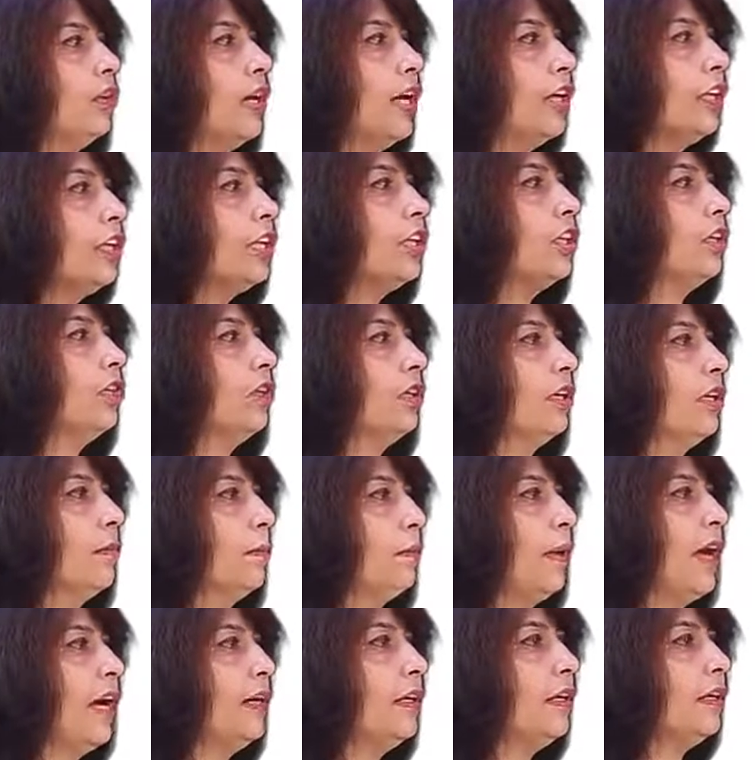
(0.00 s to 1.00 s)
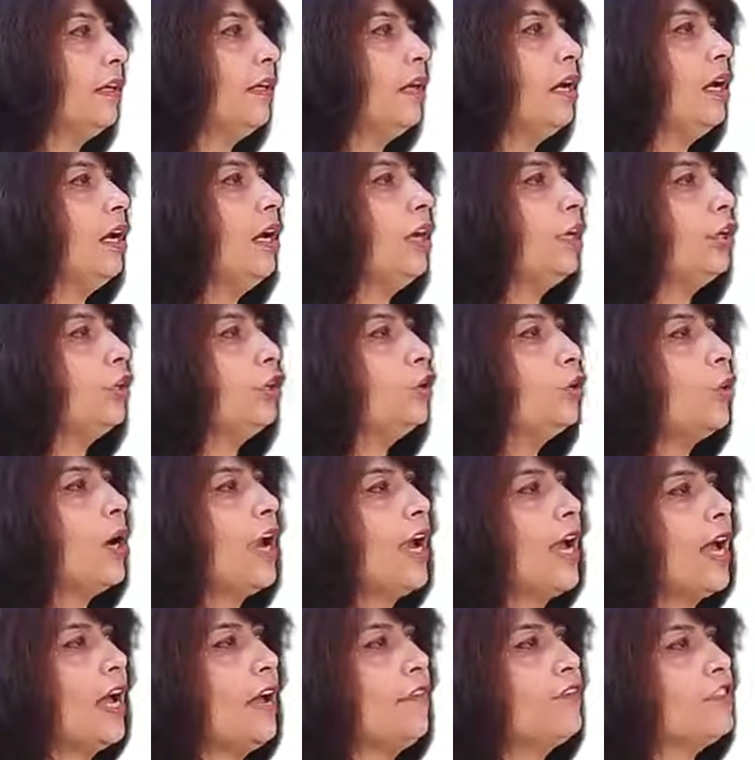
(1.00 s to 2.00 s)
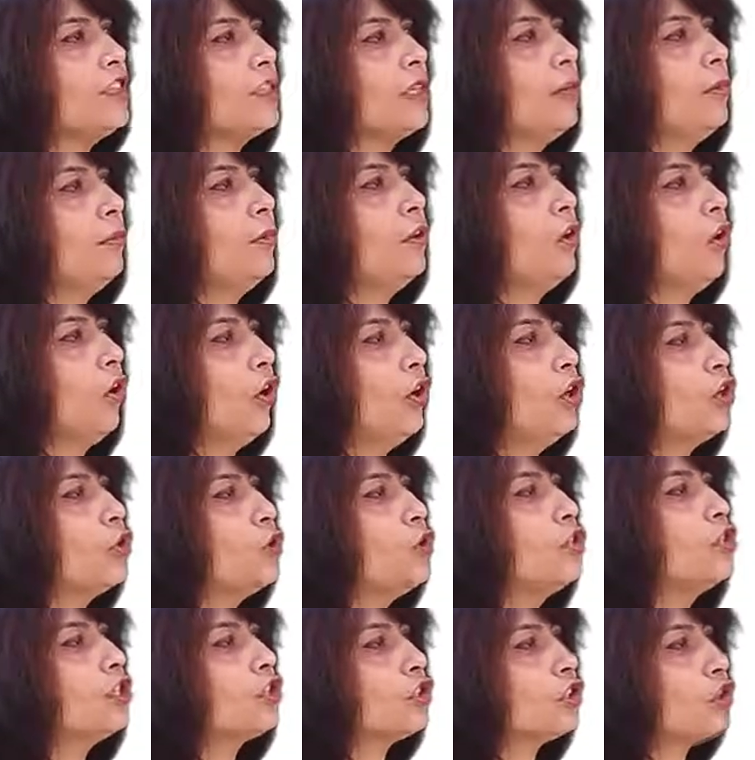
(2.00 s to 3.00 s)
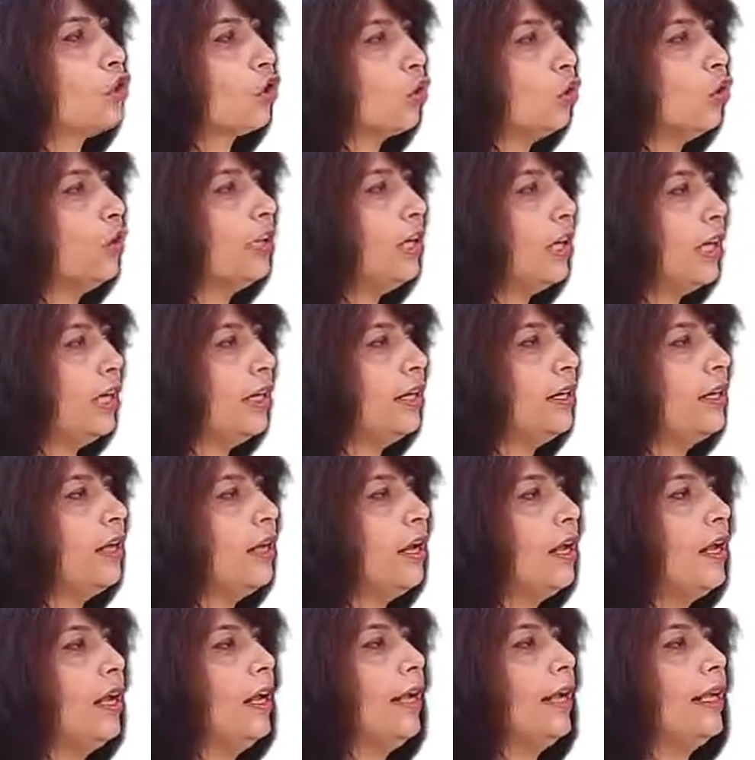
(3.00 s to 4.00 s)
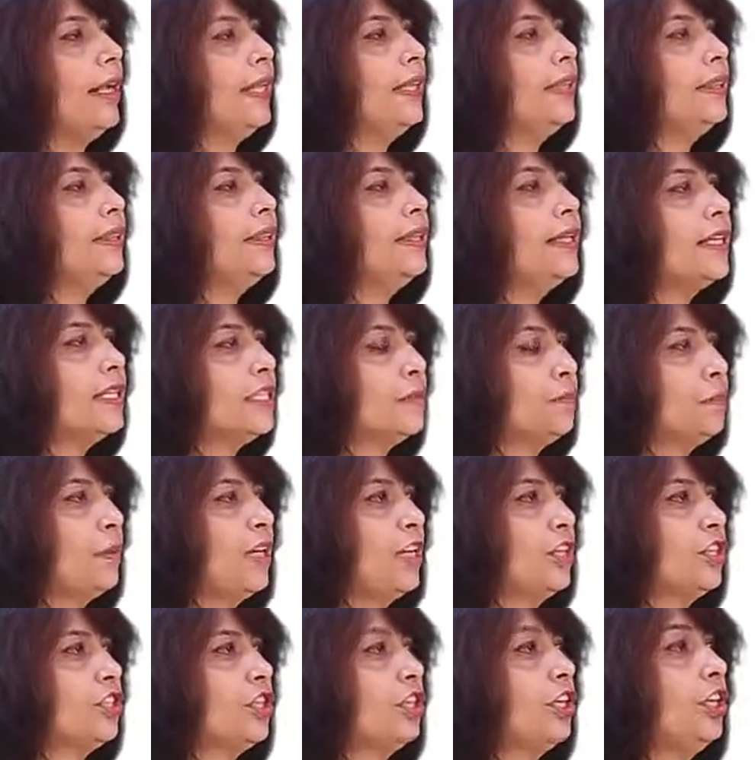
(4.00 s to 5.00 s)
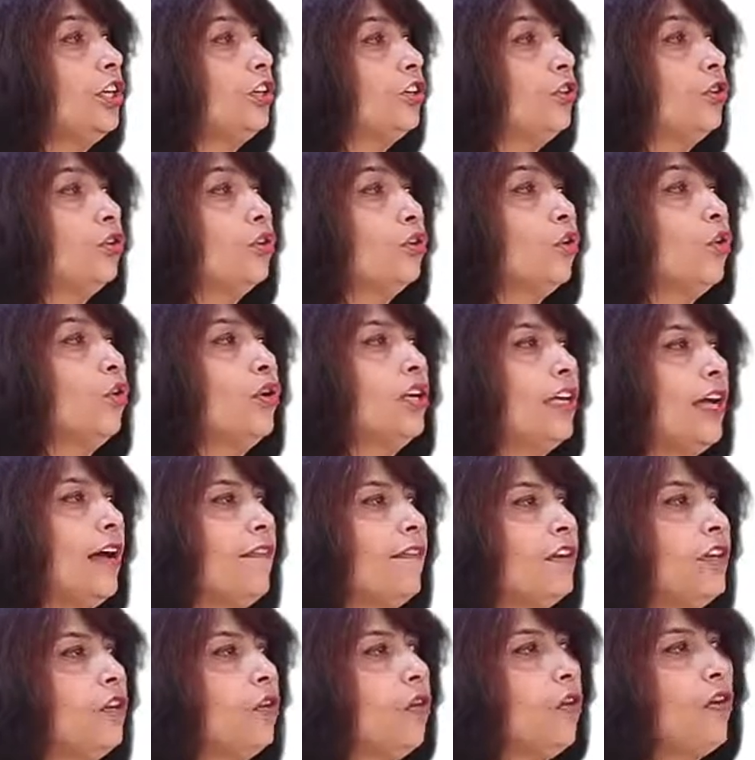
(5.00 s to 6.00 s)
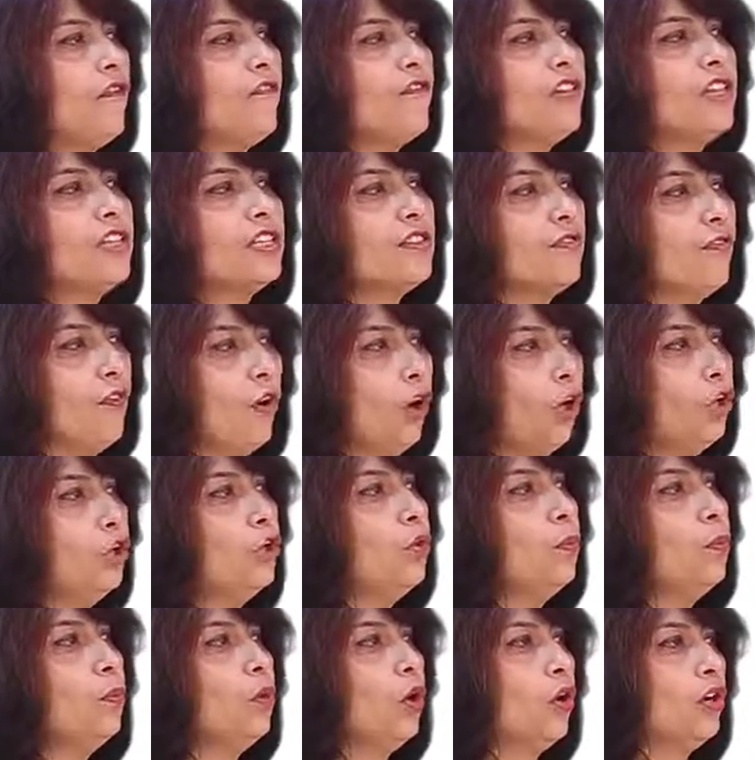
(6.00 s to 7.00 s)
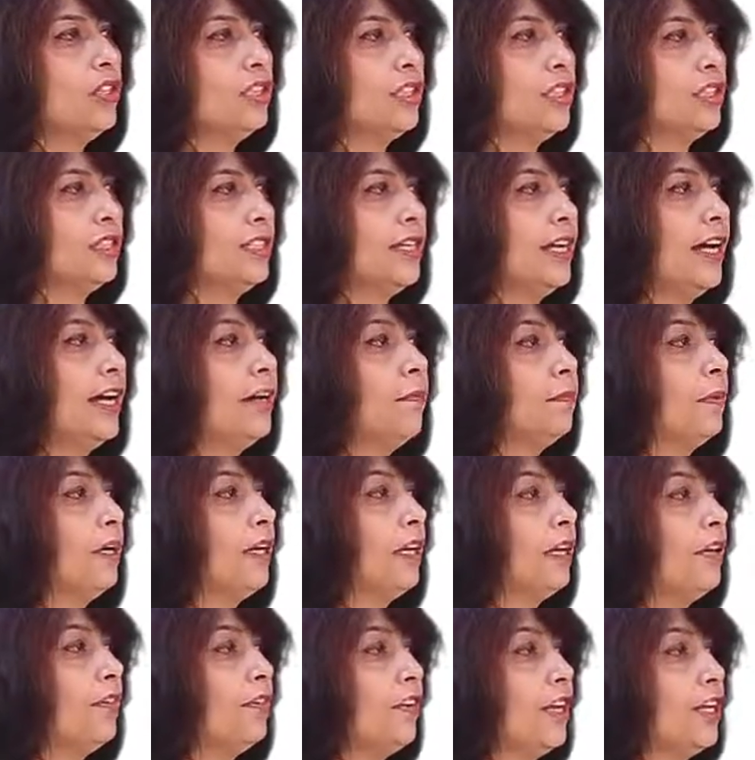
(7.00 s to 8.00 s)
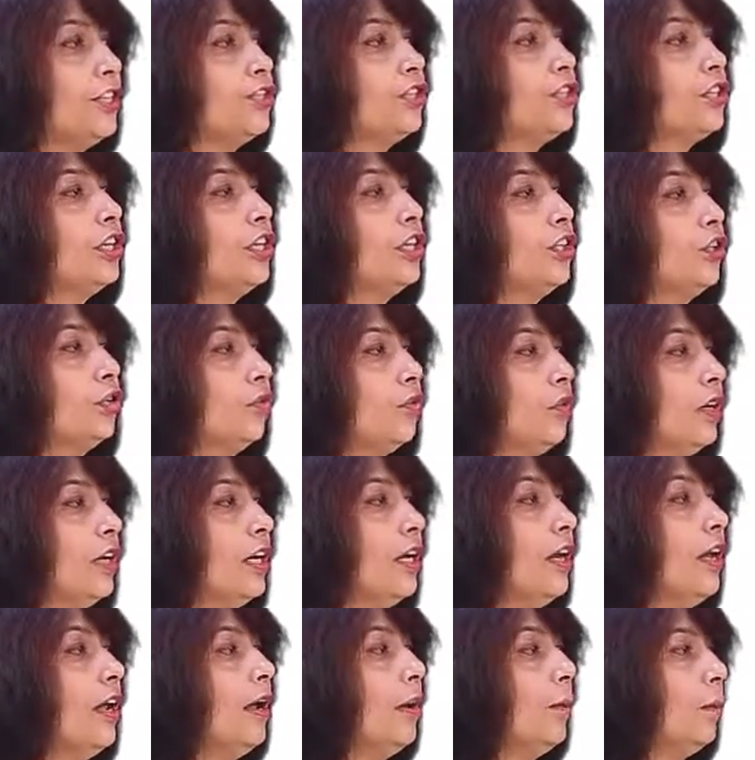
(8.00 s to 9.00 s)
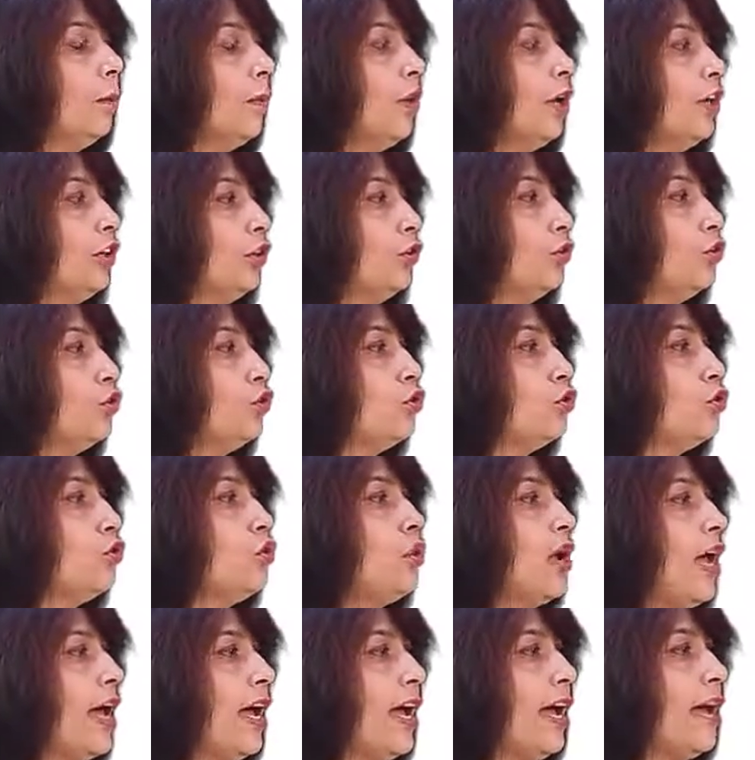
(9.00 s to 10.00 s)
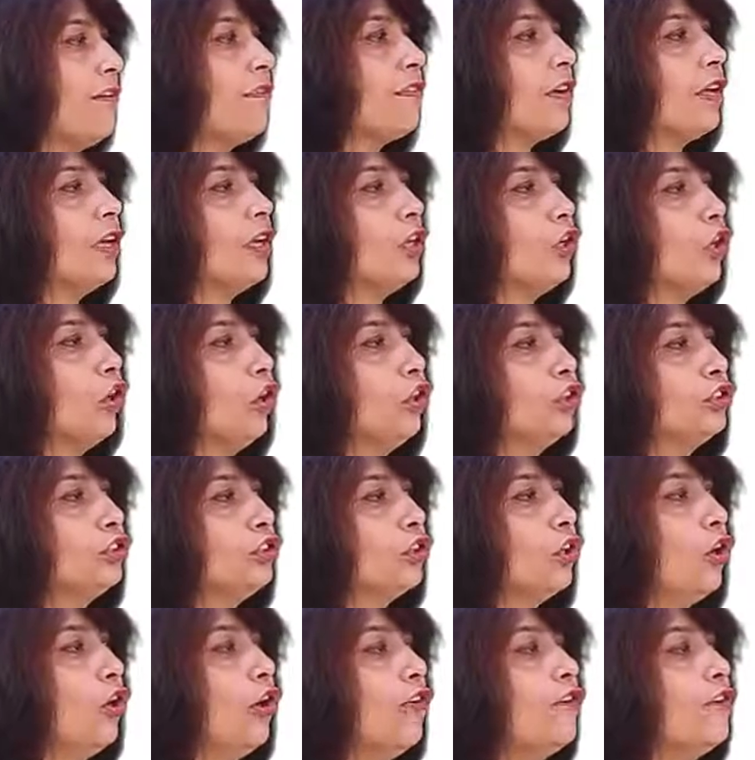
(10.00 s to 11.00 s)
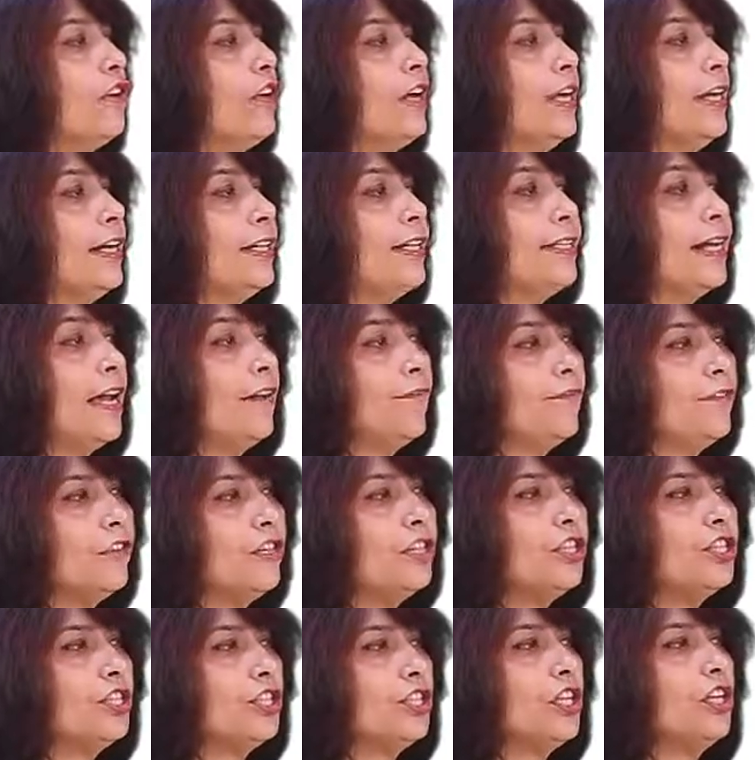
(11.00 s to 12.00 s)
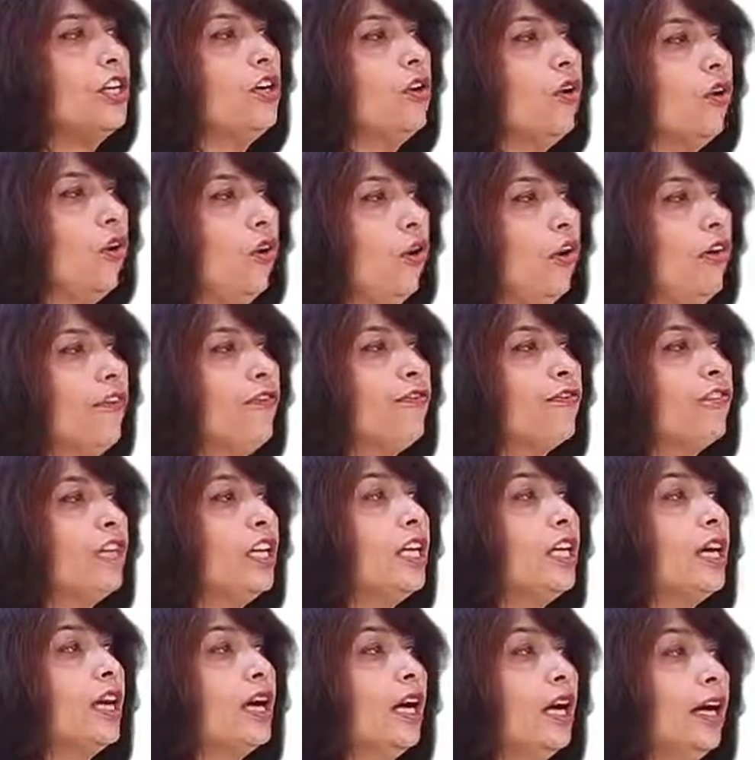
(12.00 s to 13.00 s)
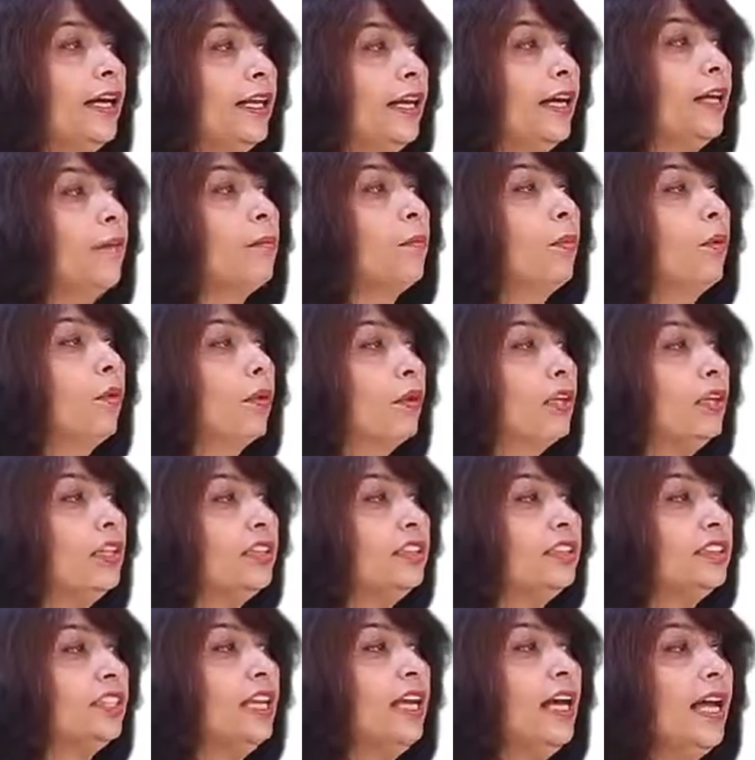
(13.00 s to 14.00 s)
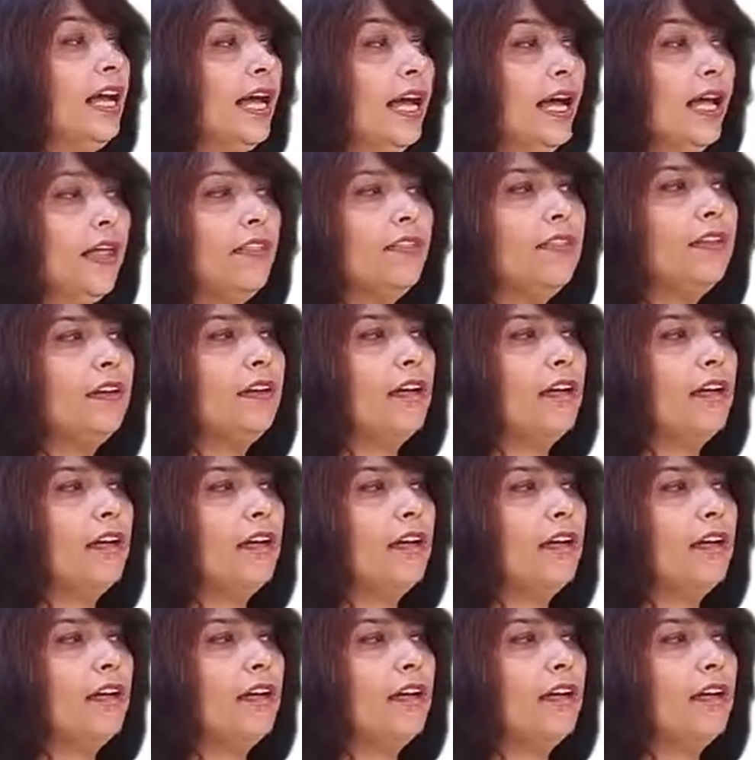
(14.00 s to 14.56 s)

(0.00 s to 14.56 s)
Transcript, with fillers: reticular pattern. You have some nodules thrown in. In this patient, you don't have an obvious volume loss as yet, but eventually you will. But you do have a loss of definition of the cardiac borders and the